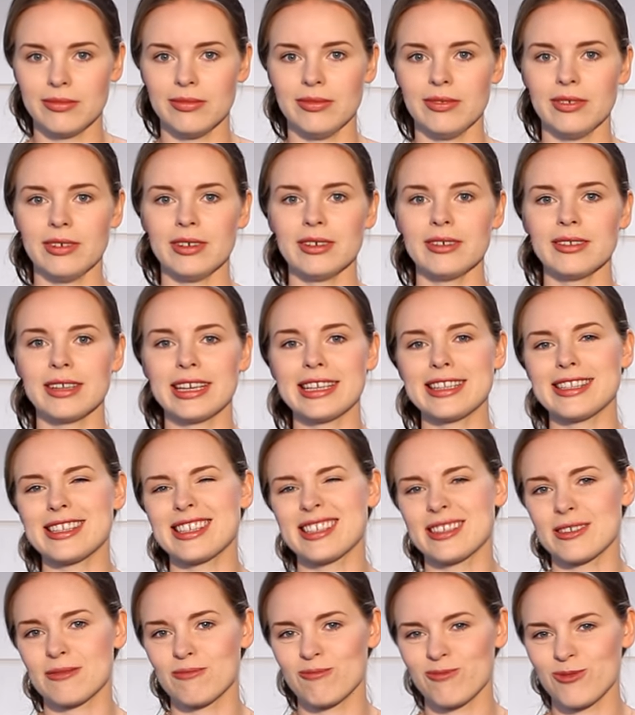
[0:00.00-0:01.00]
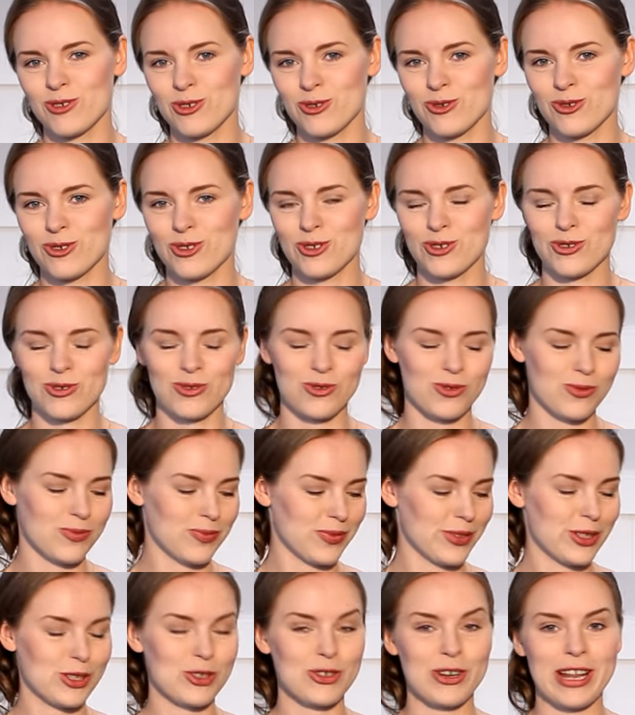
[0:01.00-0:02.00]
no, it's too, too,
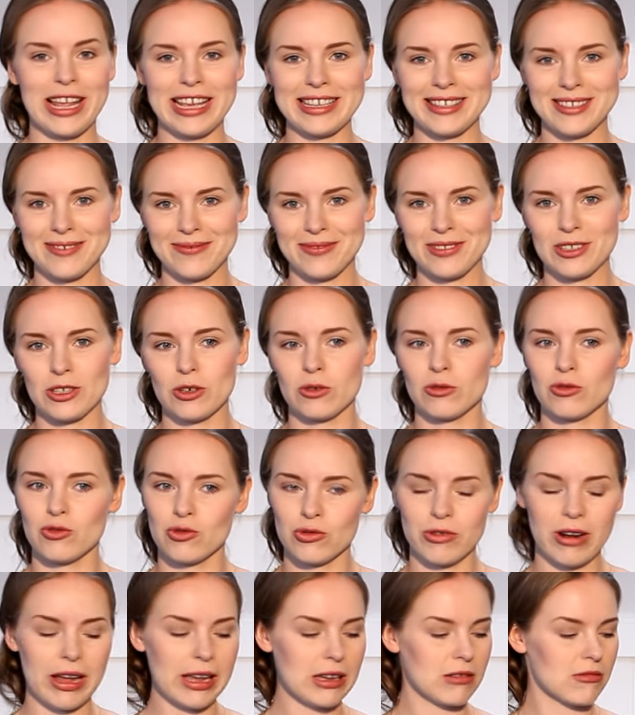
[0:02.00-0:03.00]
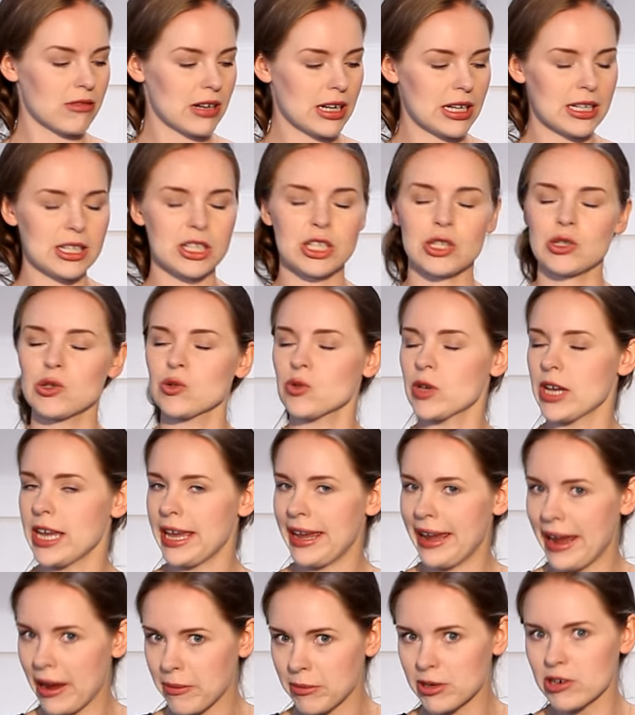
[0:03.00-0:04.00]
too less. So try really to
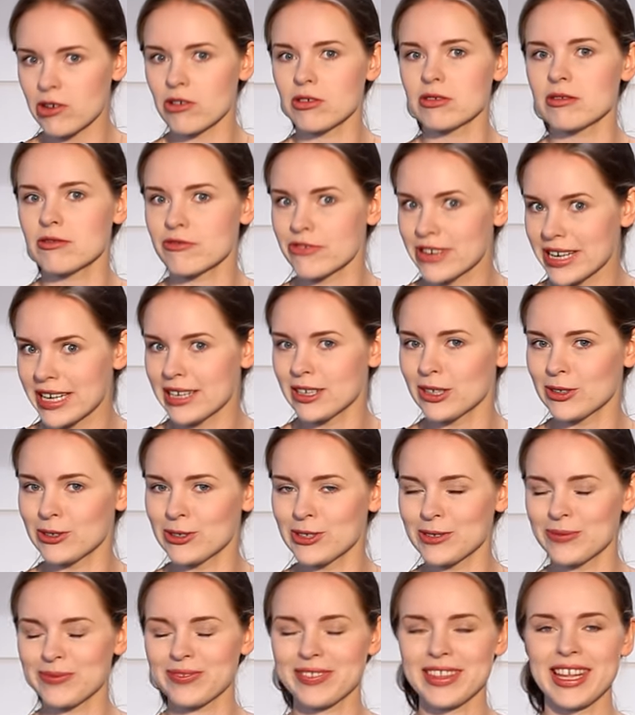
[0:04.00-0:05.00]
hammer on really good.